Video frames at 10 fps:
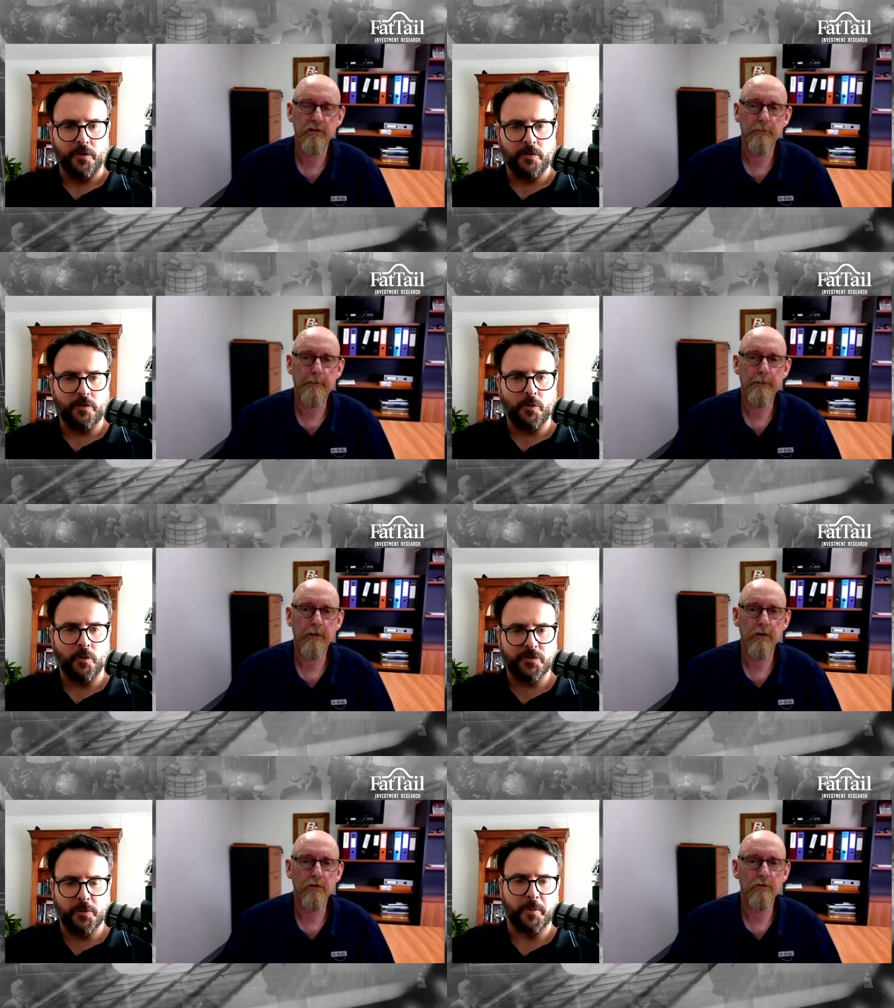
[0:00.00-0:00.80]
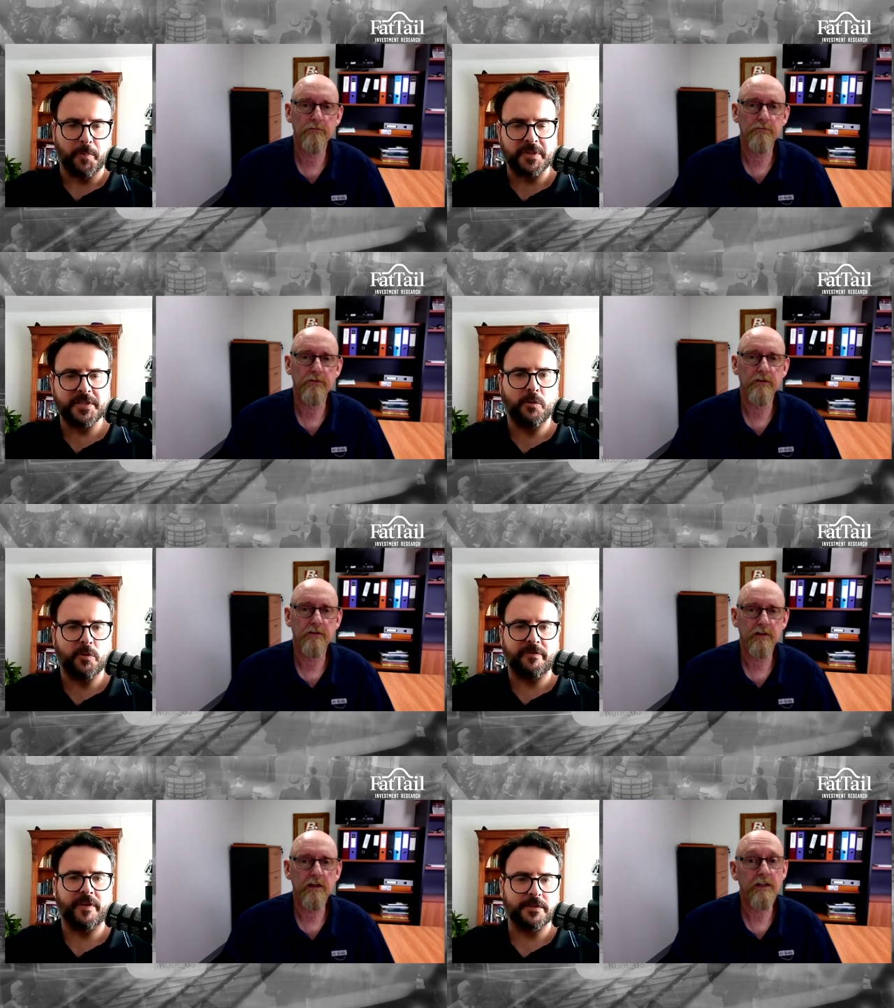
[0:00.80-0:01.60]
Speaker 1: you're super busy, or the
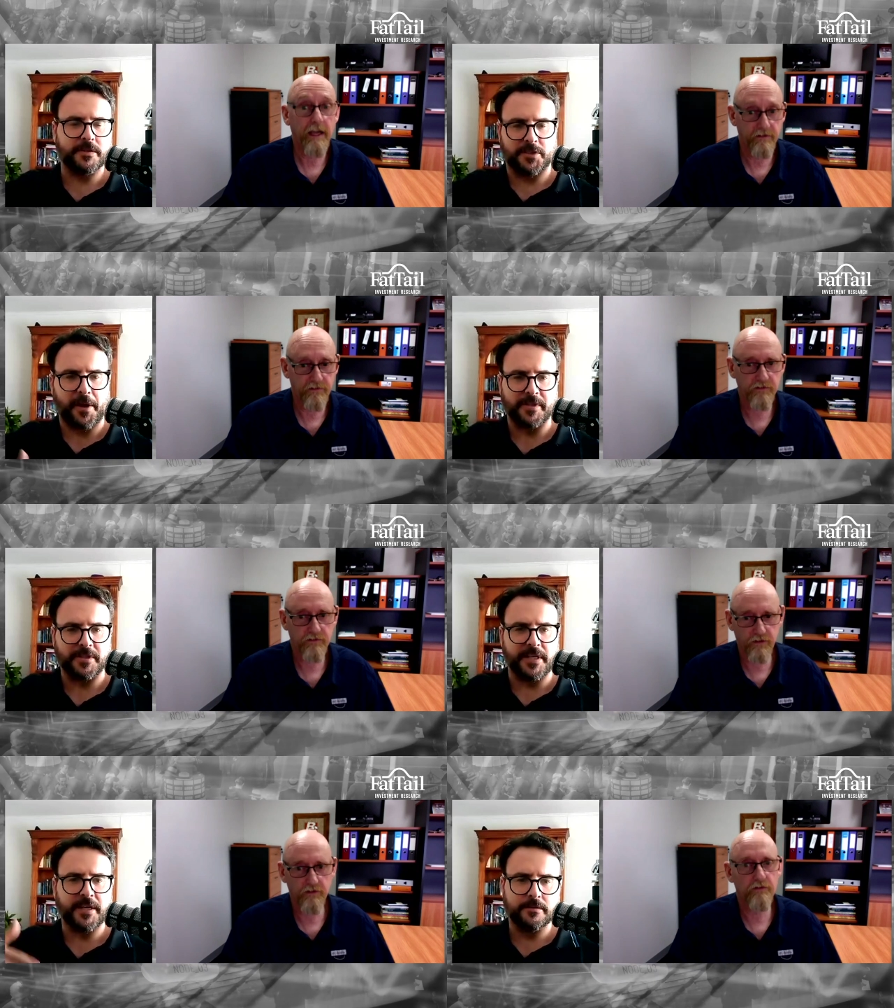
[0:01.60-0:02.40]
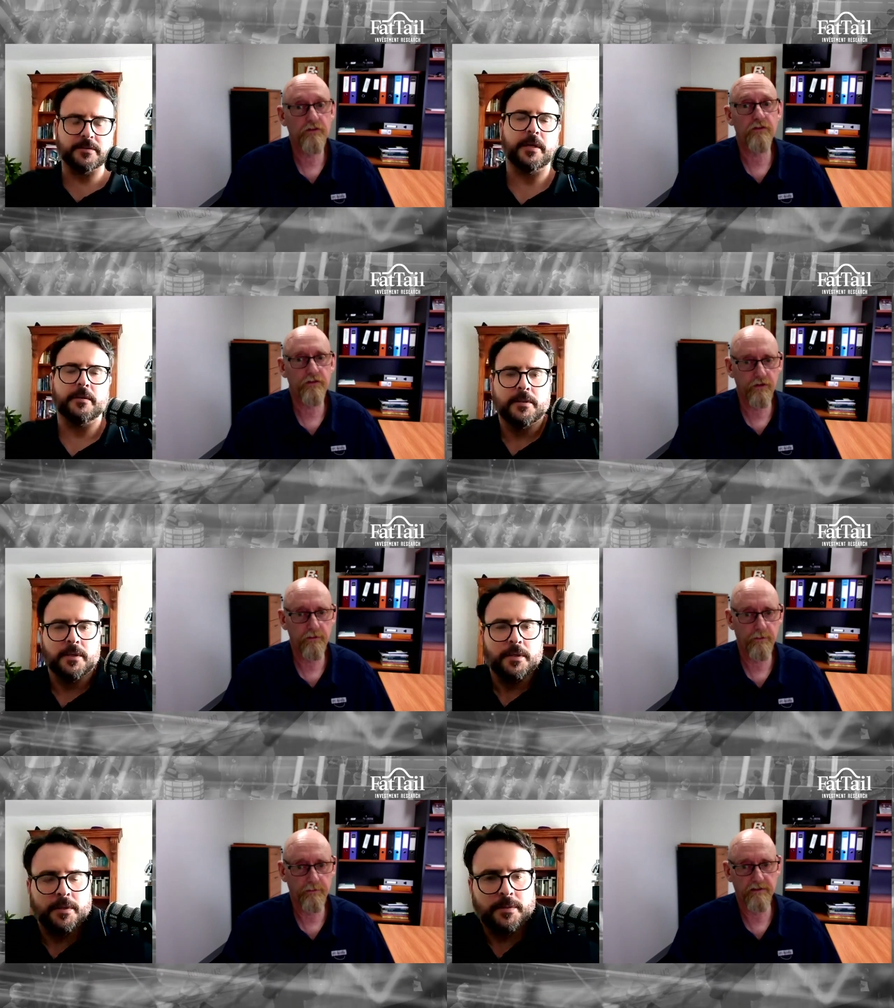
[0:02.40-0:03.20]
fact yes,
Speaker 2: that it's going down? Super, yeah.
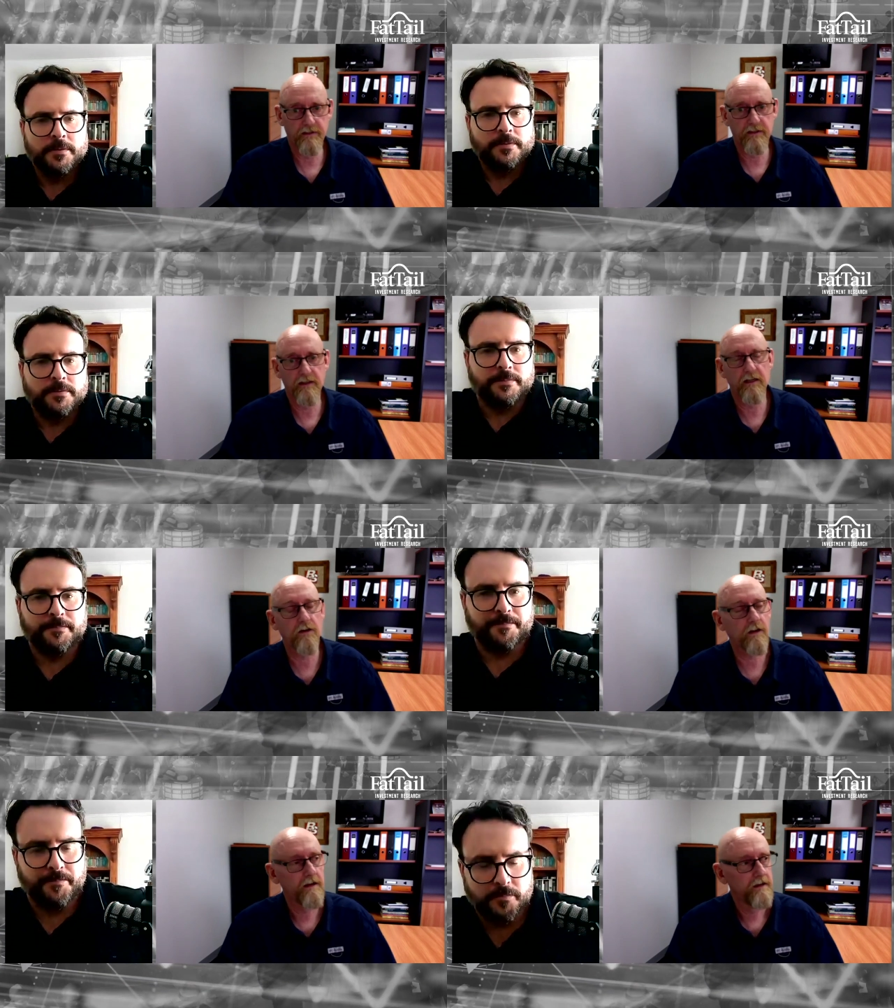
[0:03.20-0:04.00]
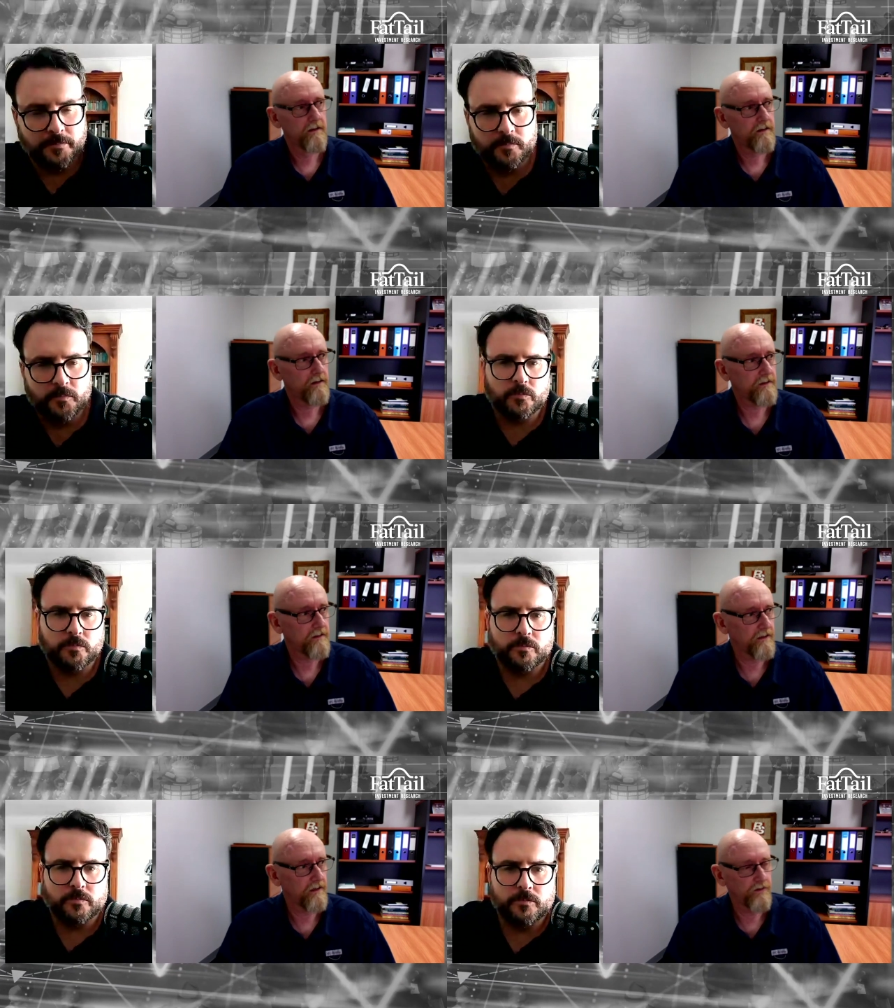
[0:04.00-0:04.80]
super busy.
Speaker 1: Yeah, look.
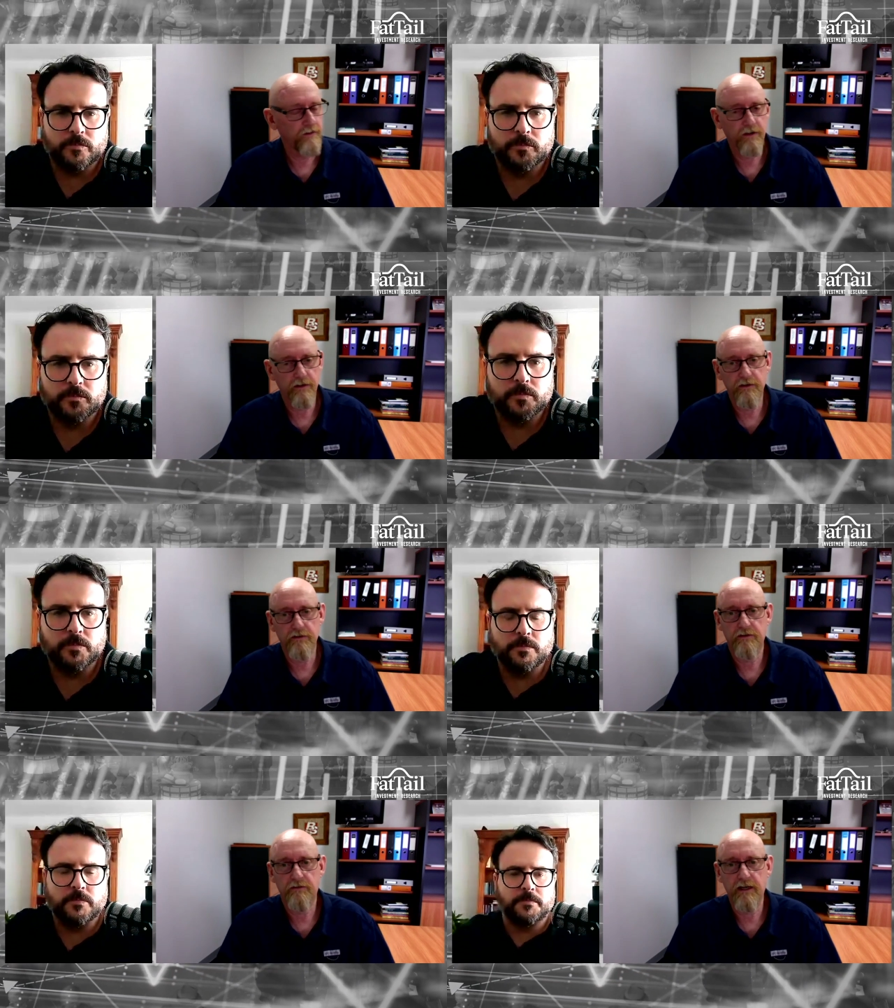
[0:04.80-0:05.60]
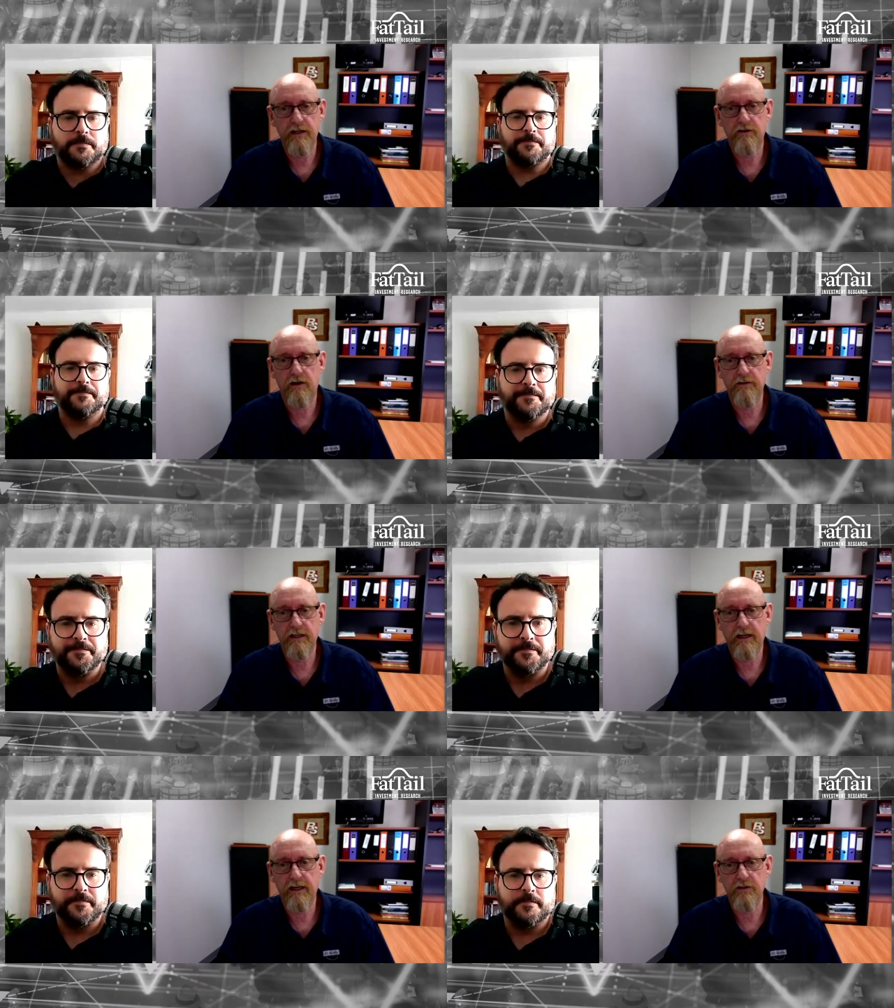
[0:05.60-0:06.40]
Speaker 2: You know, you've got to use the rally driving
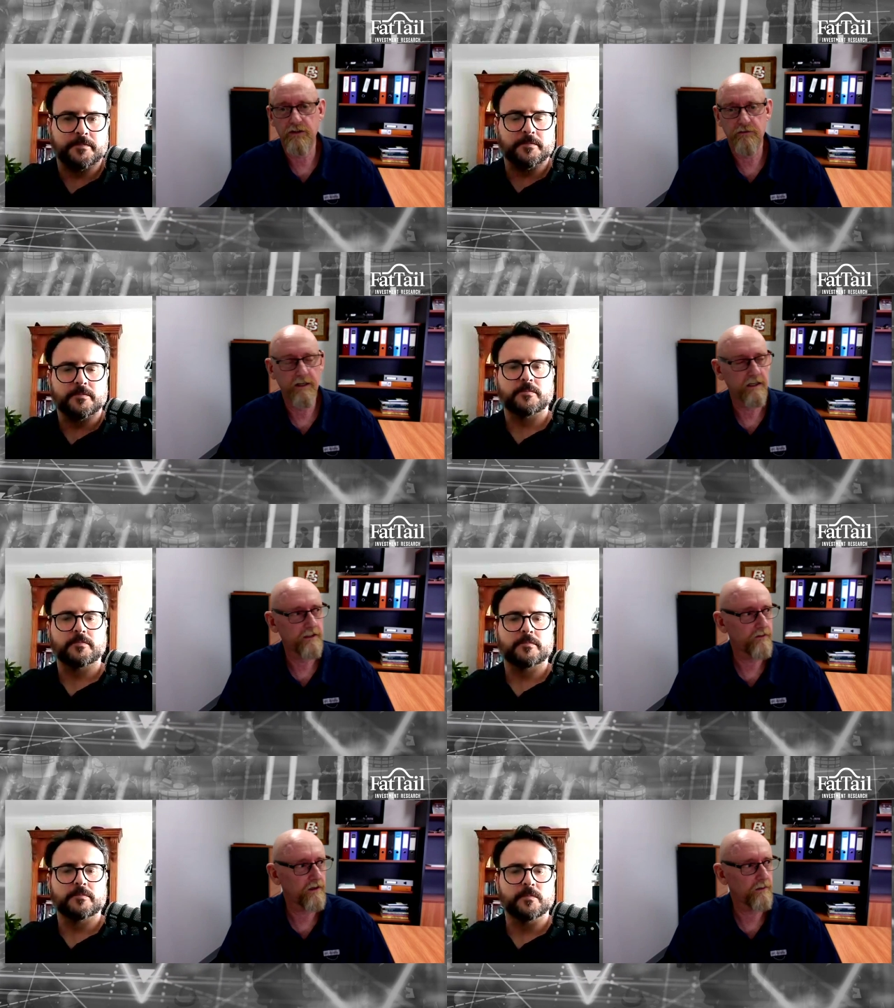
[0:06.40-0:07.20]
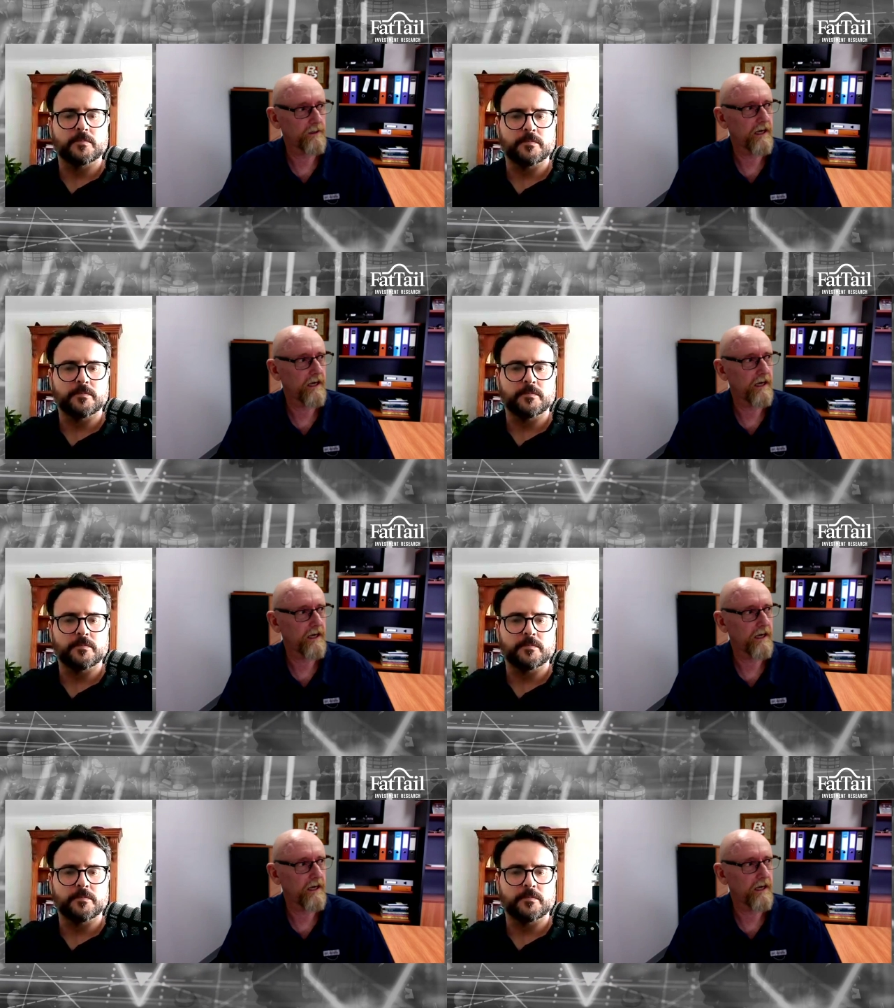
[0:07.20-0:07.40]
analogy, really. You've got to be